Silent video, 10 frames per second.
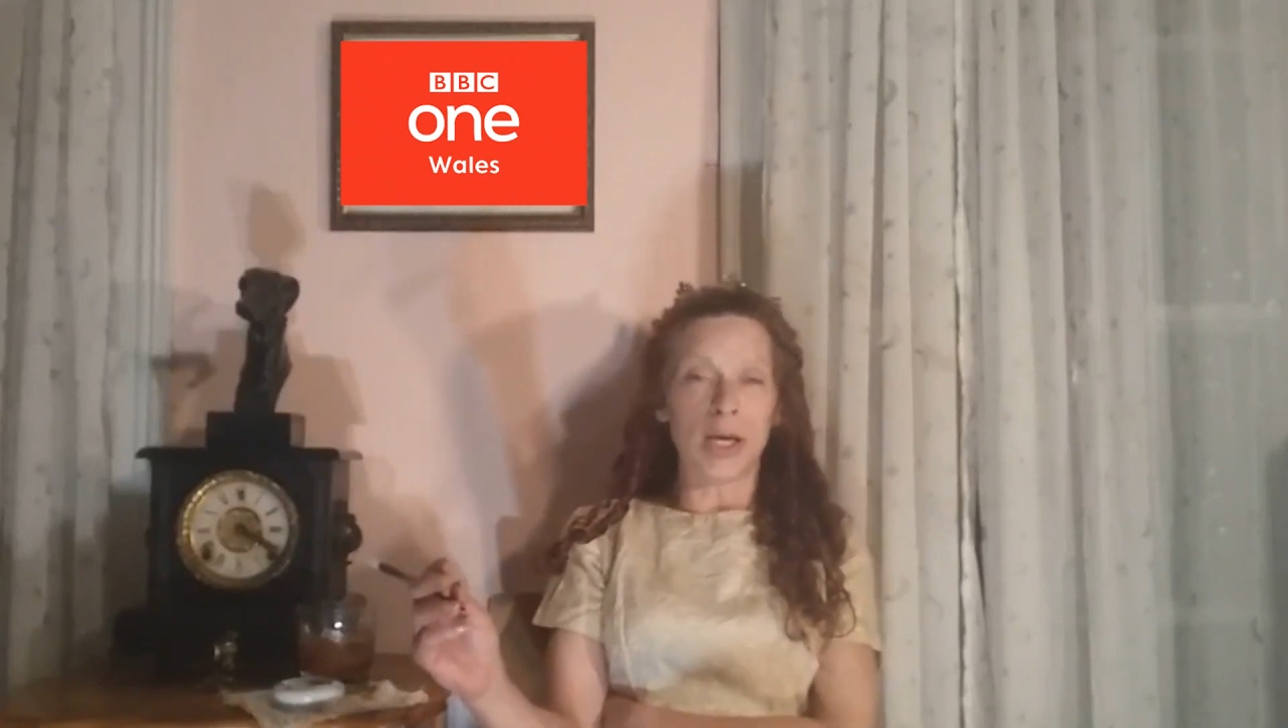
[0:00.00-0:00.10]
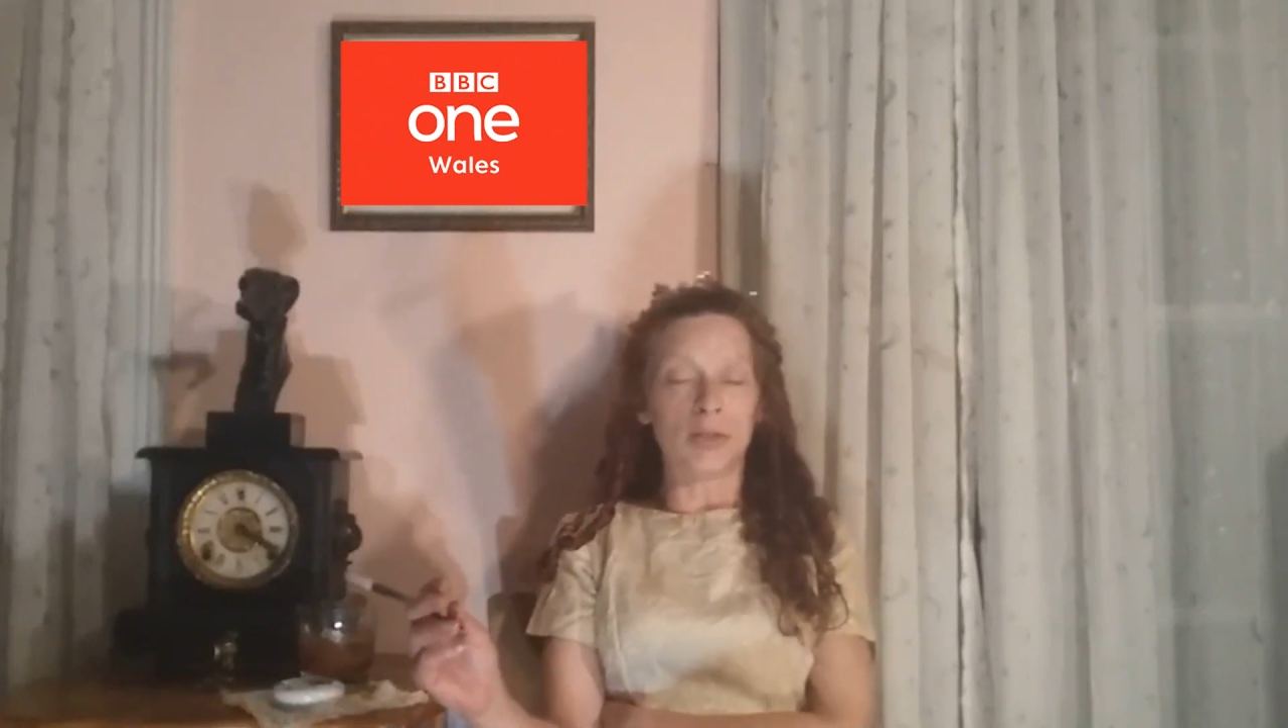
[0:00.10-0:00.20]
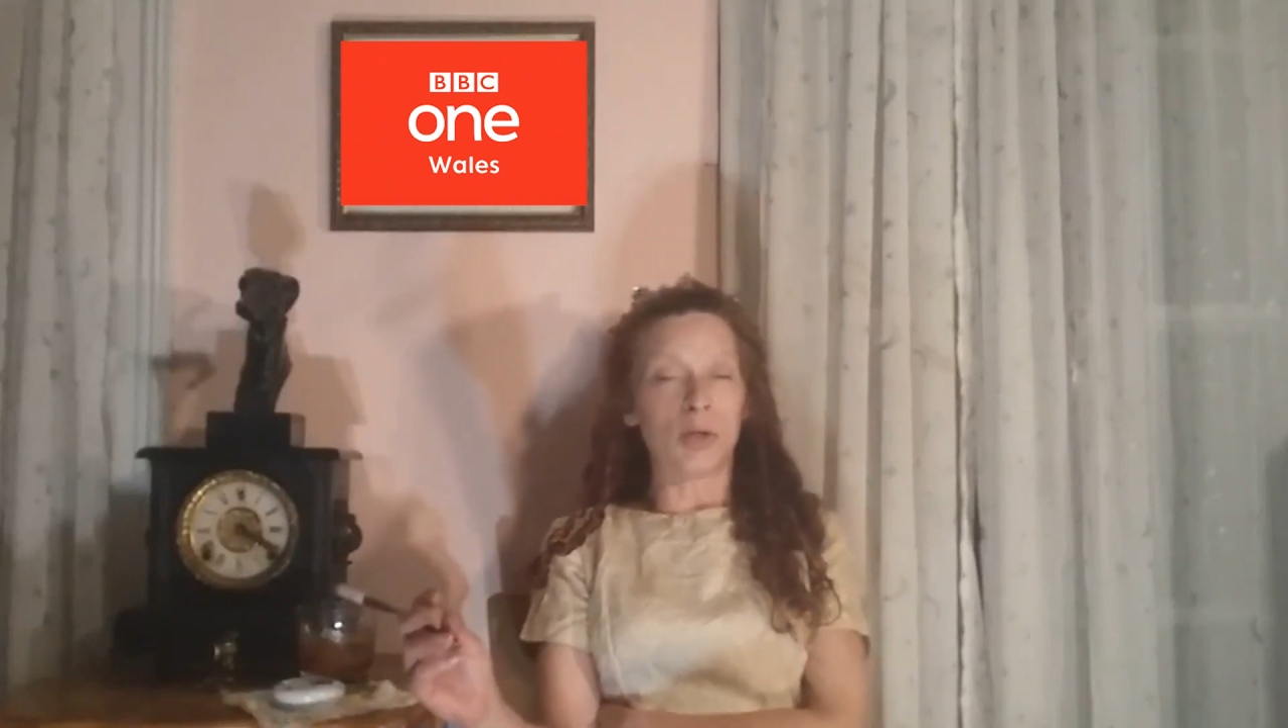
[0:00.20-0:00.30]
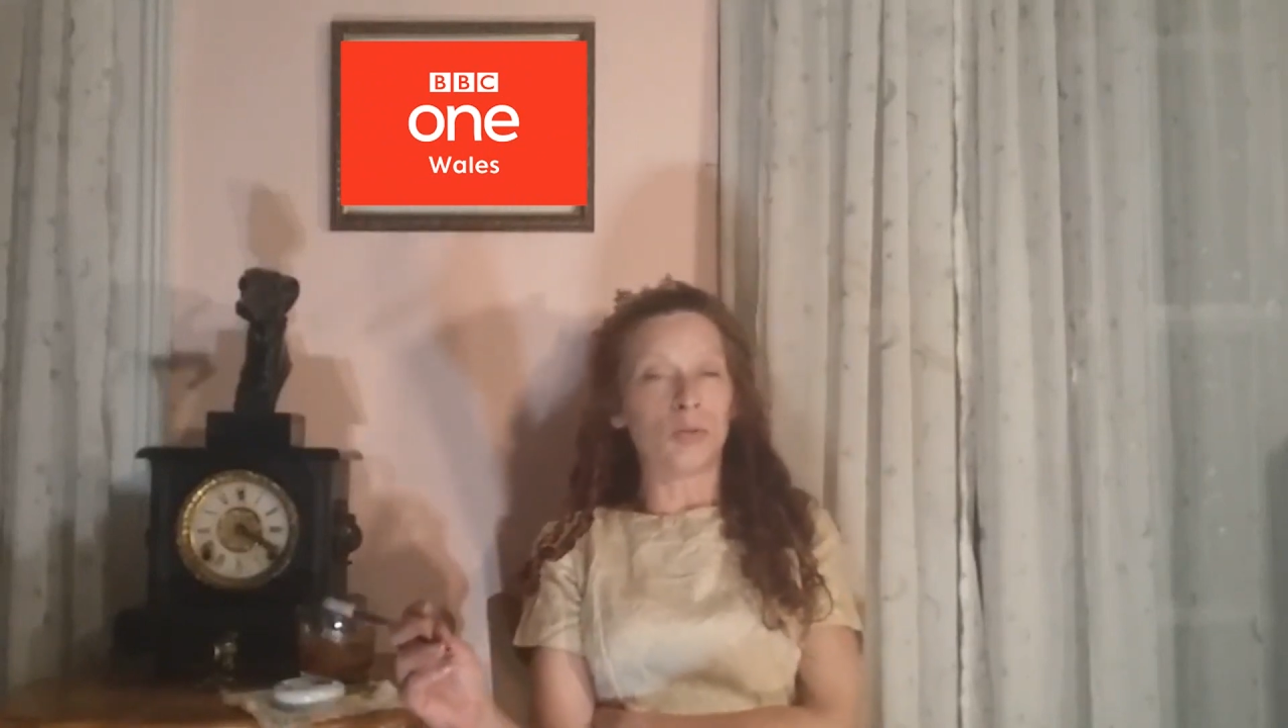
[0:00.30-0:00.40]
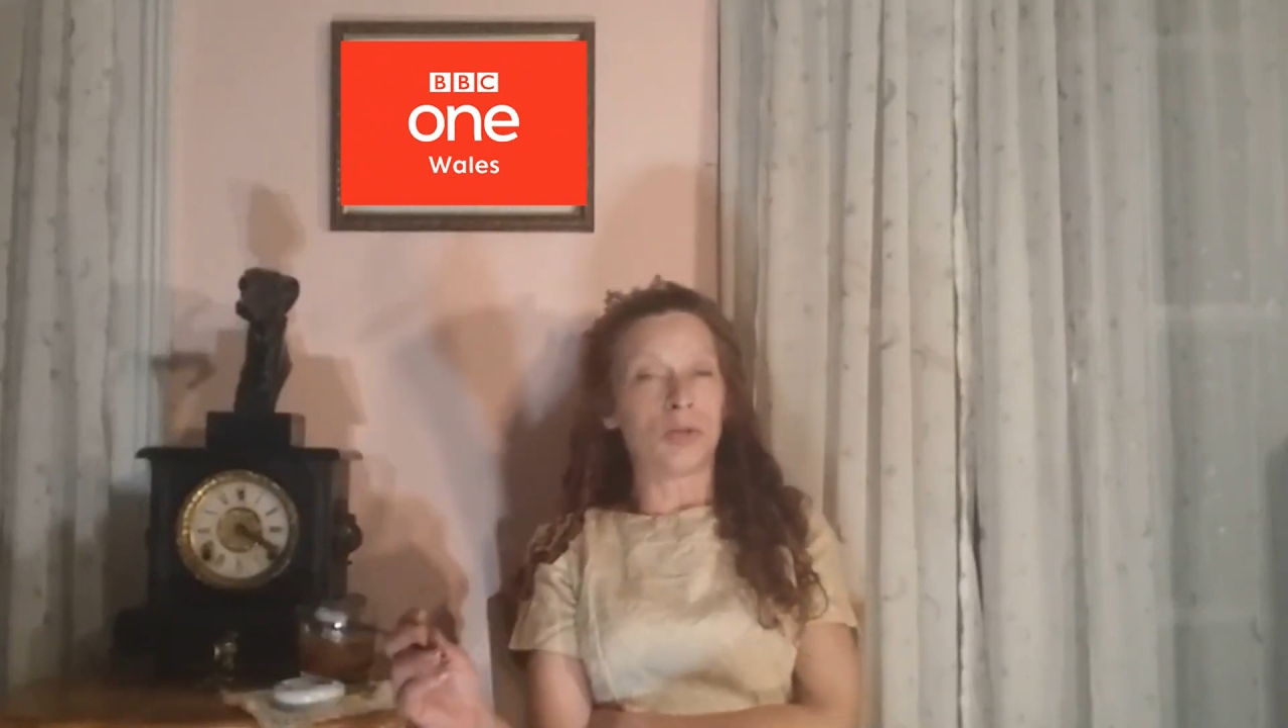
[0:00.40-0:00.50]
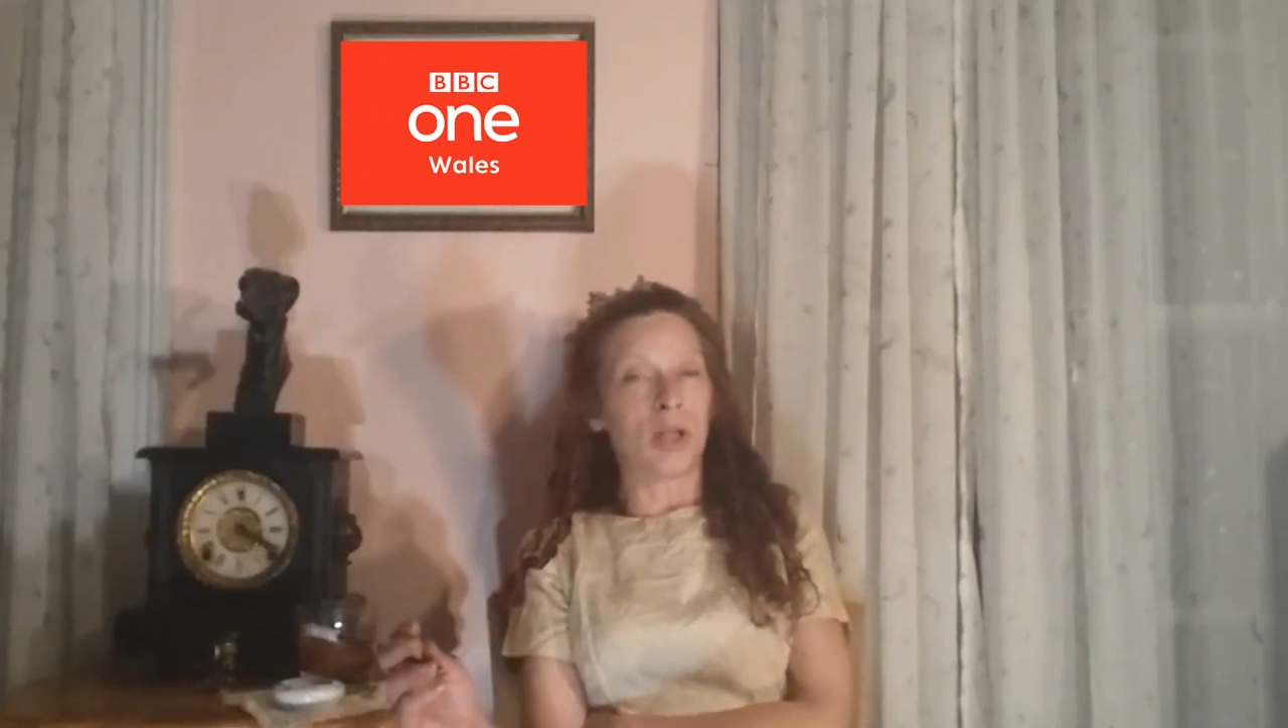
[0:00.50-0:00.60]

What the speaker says: like those